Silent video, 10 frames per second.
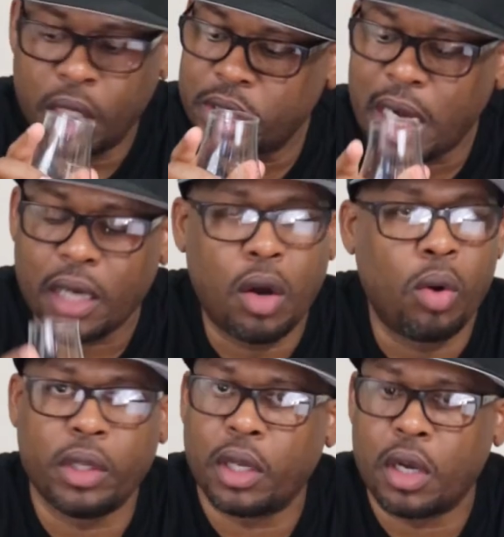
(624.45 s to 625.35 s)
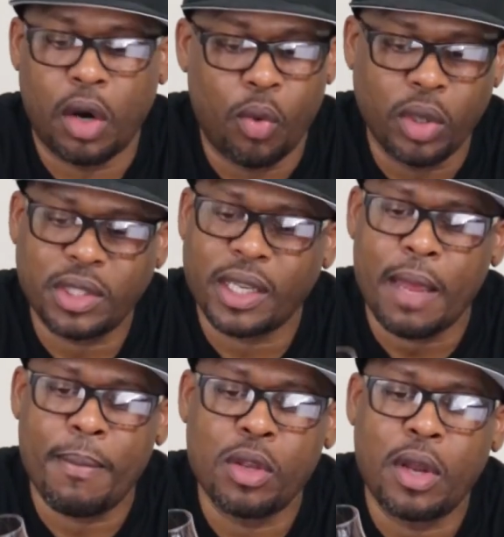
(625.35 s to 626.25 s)
Shout out to Hotaling & Co. Once
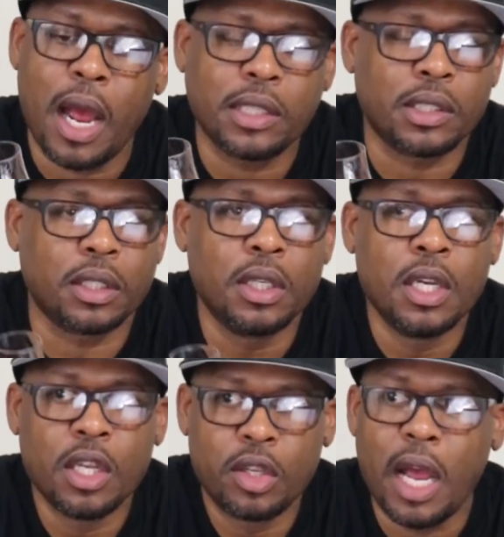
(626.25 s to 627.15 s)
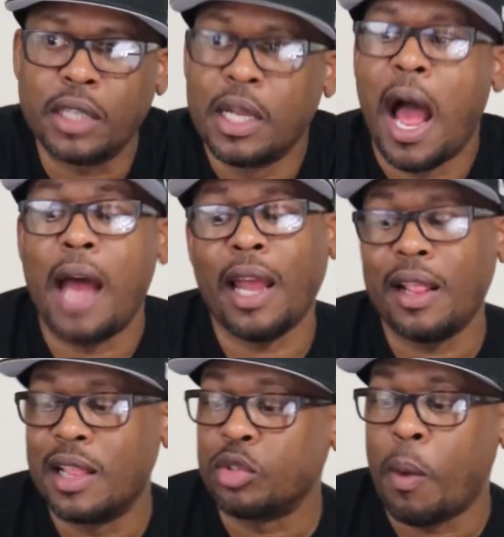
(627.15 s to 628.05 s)
again, man, you guys, I like
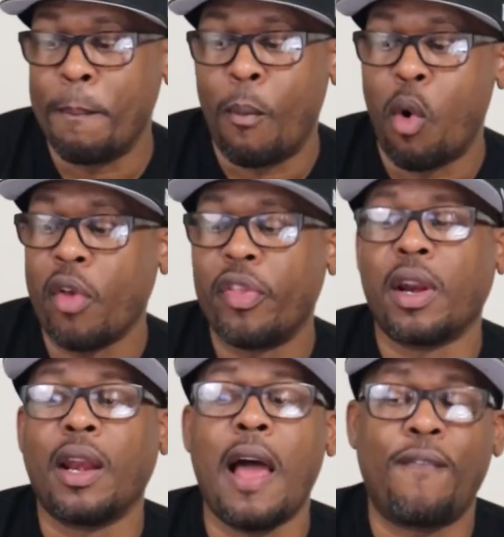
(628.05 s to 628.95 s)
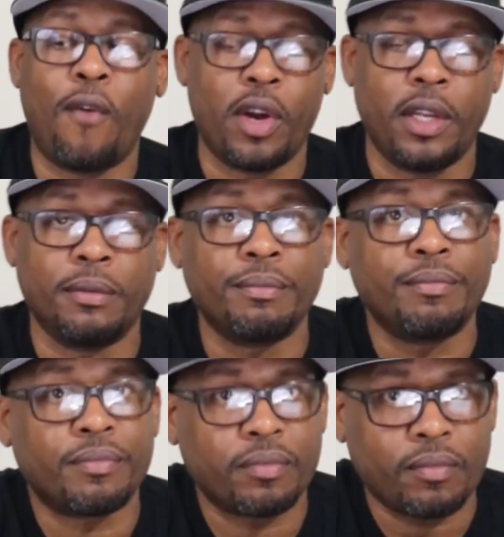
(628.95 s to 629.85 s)
this one more than a Lot 40.
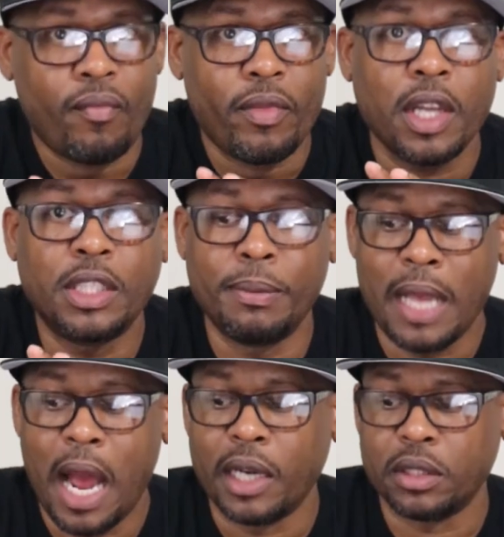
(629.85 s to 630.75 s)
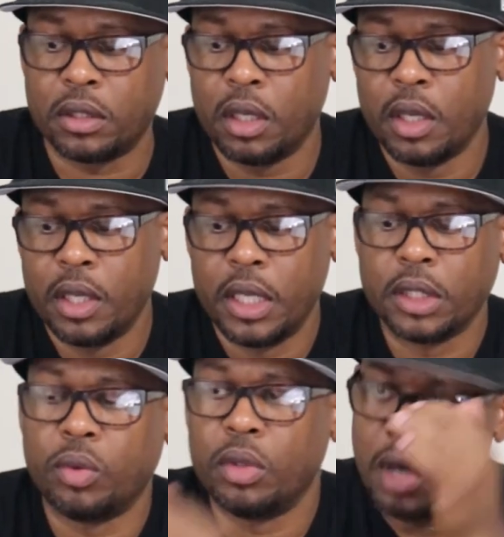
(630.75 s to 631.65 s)
To be honest,
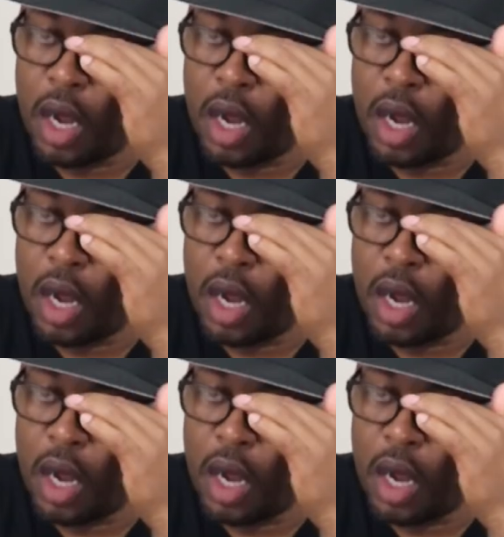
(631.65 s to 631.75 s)
this one,